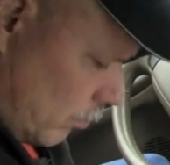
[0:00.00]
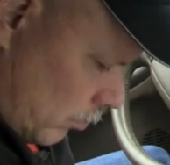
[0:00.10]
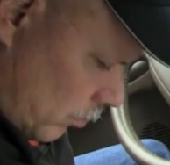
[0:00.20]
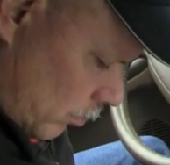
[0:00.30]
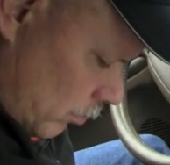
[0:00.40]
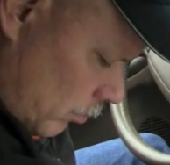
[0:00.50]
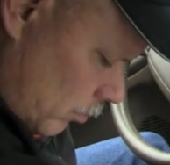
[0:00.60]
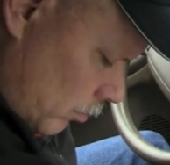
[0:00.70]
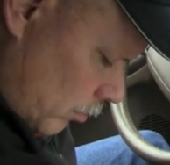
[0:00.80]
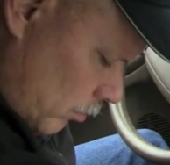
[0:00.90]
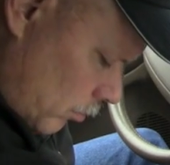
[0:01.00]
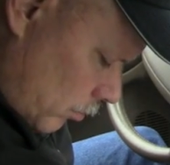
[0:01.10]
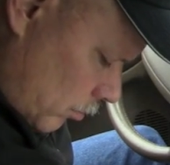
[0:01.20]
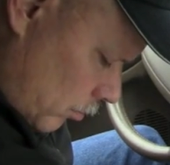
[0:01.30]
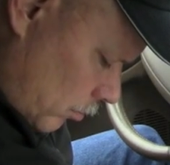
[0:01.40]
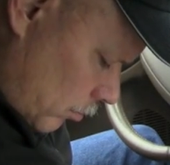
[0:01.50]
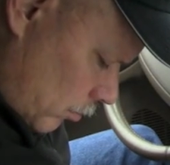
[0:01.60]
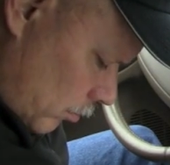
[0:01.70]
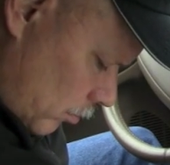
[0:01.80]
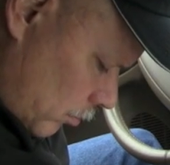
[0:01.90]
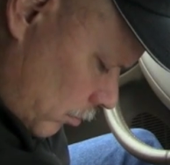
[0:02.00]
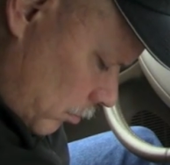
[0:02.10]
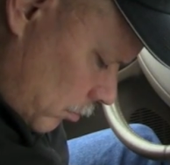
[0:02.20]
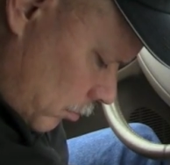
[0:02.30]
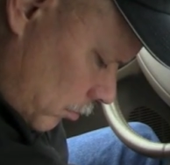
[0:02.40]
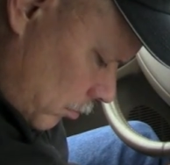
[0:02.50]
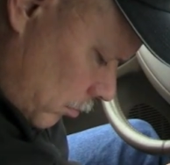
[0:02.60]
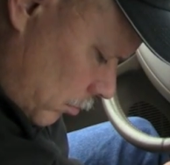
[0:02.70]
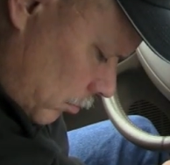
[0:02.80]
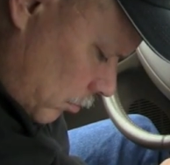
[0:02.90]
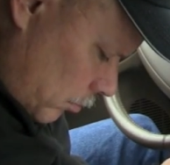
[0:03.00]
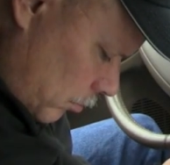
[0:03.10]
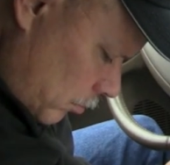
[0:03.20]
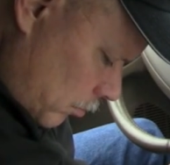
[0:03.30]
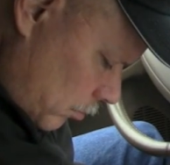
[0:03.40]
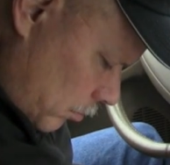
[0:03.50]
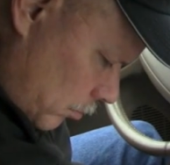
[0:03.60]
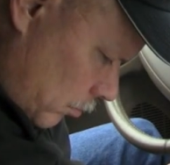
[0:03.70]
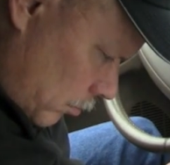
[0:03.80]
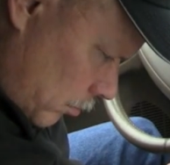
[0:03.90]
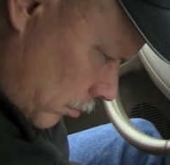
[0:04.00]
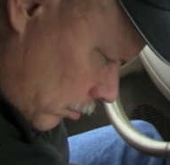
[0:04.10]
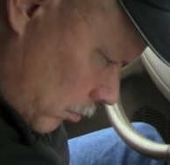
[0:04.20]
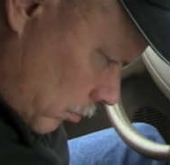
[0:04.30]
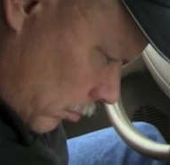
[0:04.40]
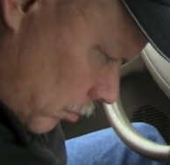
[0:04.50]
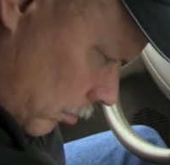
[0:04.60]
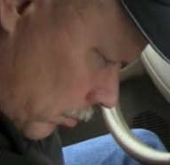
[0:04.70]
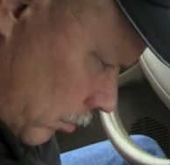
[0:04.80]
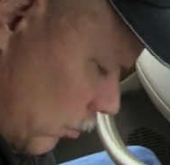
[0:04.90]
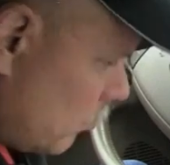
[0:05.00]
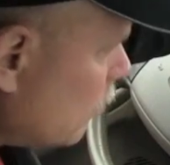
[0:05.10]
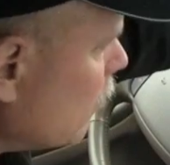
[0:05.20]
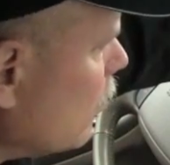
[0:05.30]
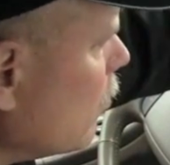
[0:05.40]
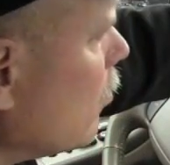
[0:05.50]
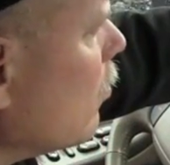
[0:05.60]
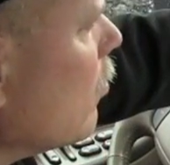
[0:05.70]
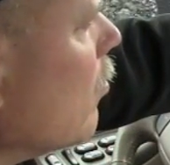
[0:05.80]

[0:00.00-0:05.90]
(silence)